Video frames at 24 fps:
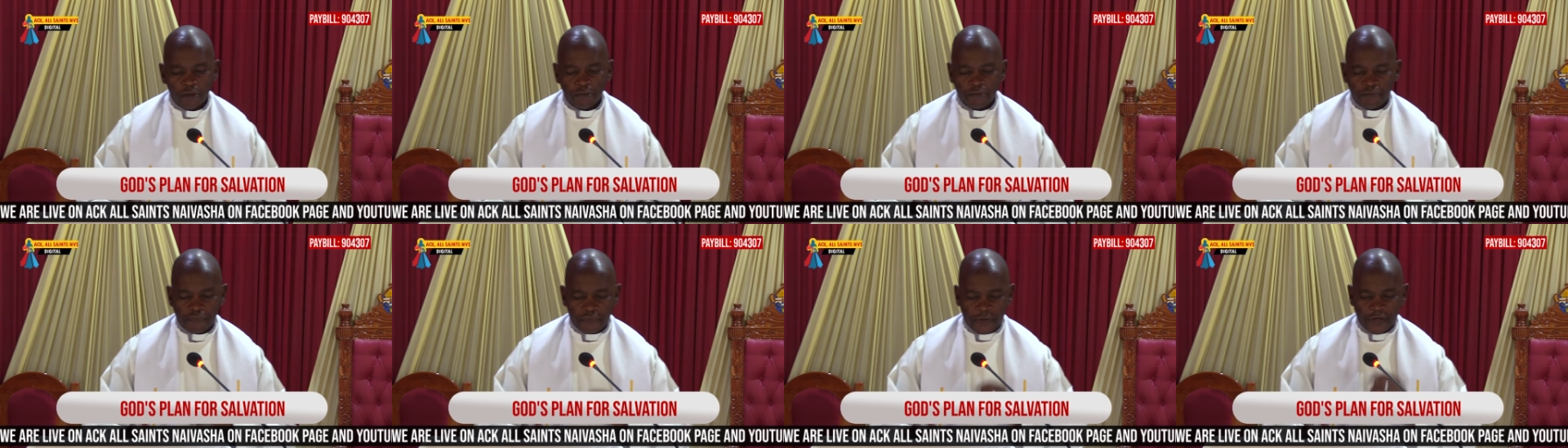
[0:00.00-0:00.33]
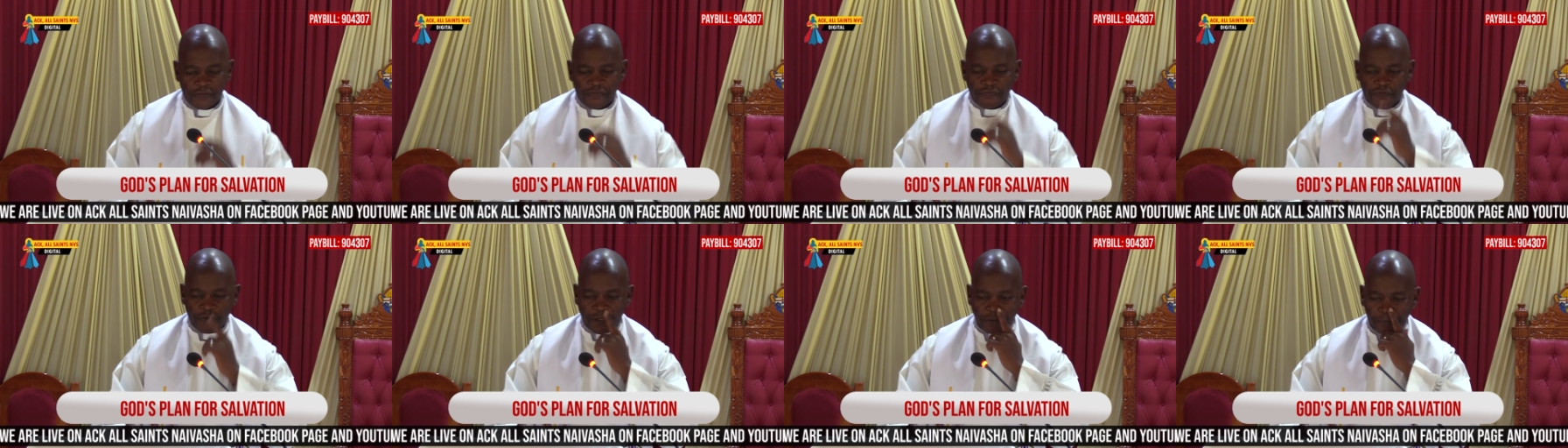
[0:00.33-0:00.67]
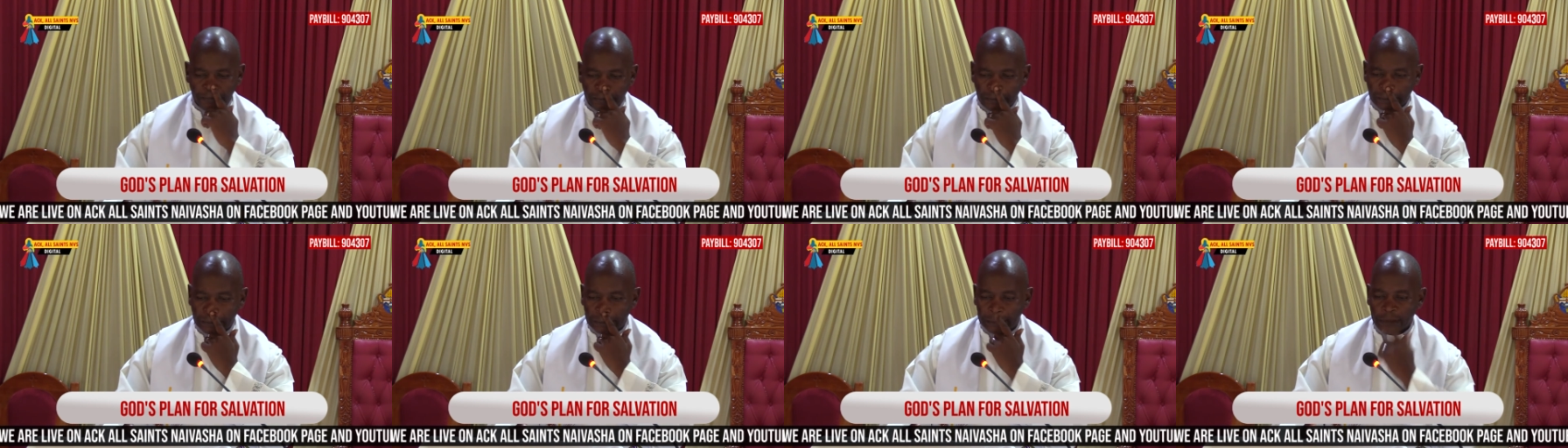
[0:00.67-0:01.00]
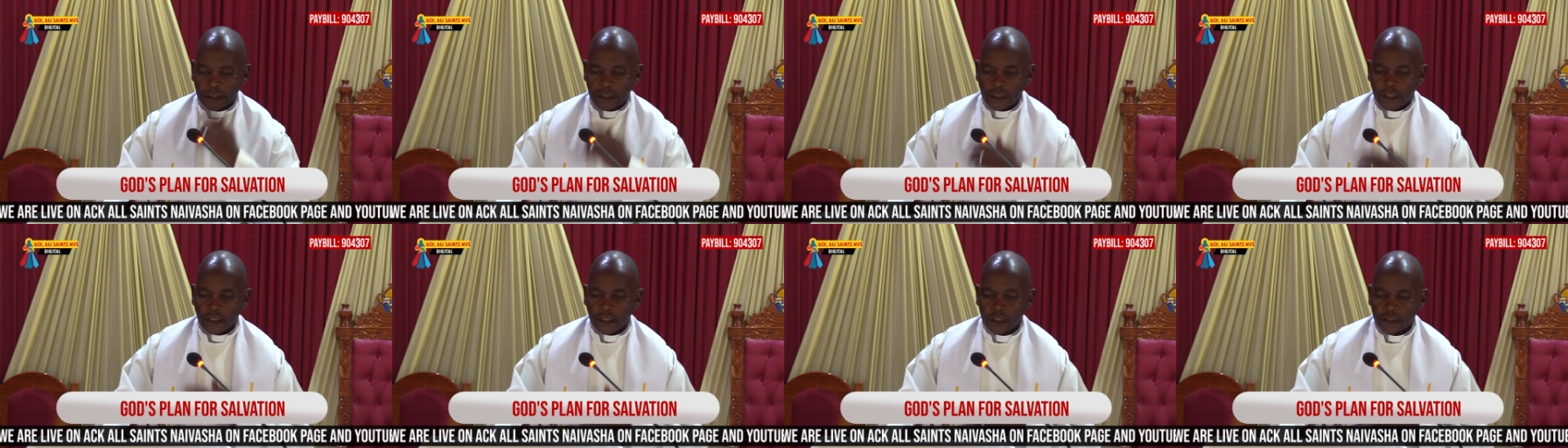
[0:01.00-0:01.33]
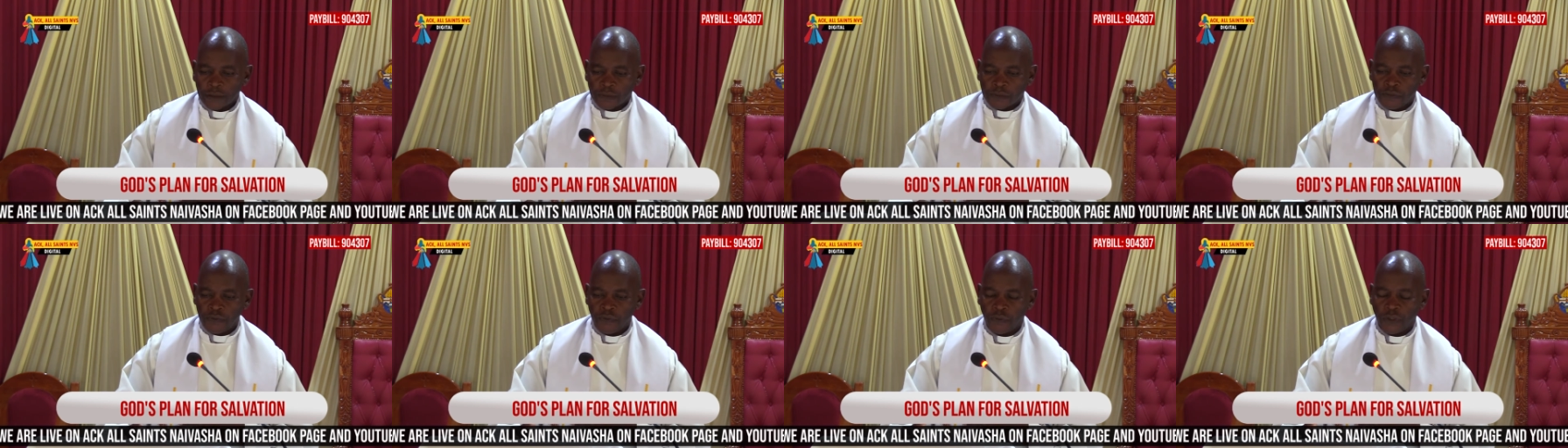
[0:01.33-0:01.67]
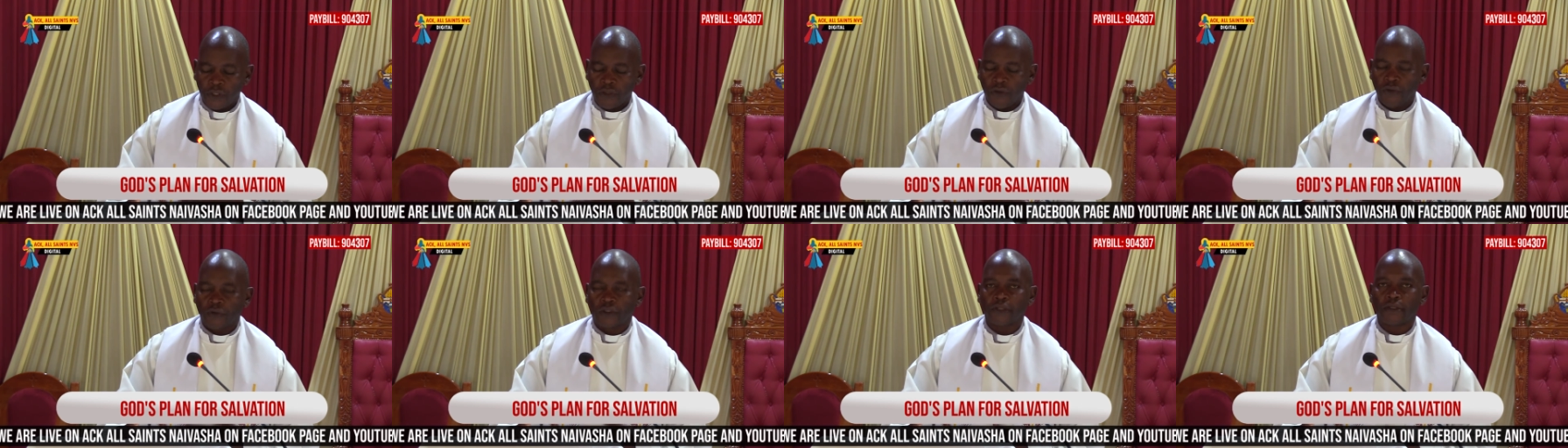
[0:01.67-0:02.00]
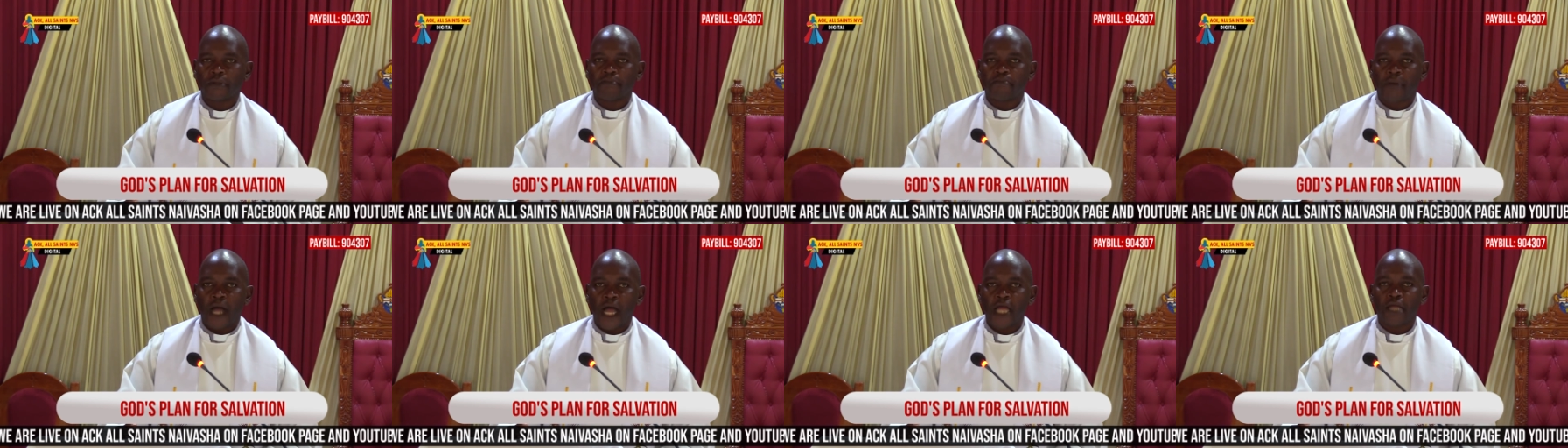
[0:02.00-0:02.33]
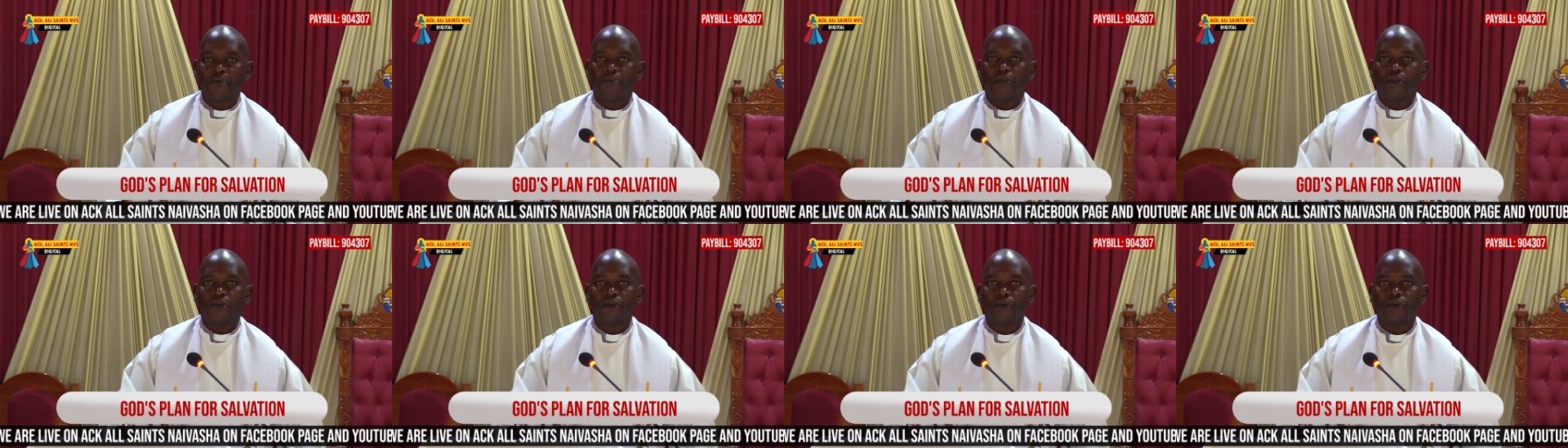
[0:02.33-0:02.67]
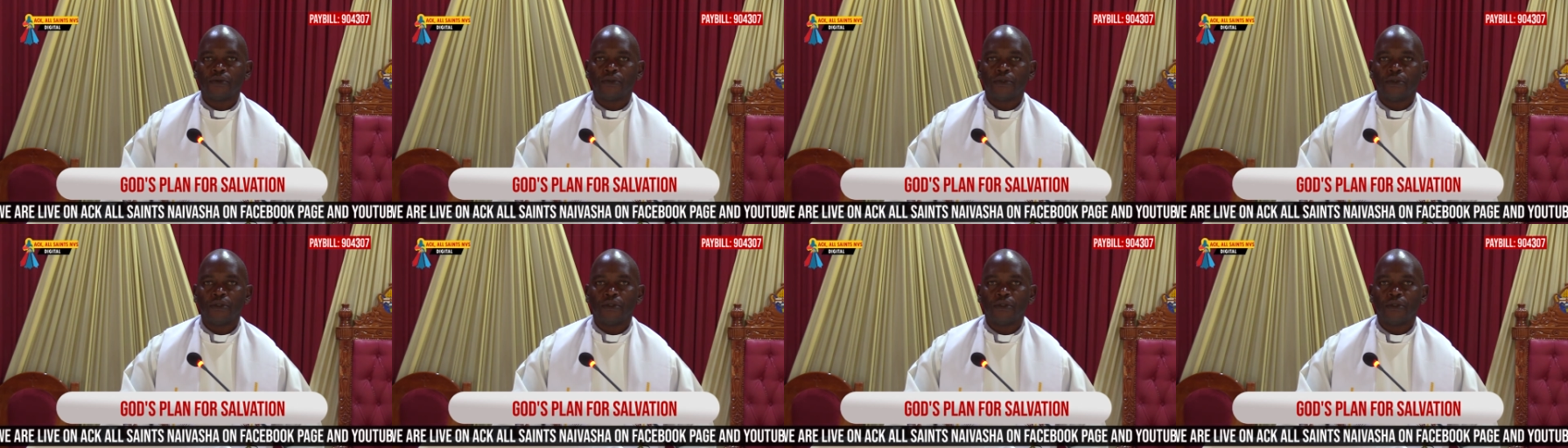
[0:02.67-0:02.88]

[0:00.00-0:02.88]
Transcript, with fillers: Brethren, when you look at the Bible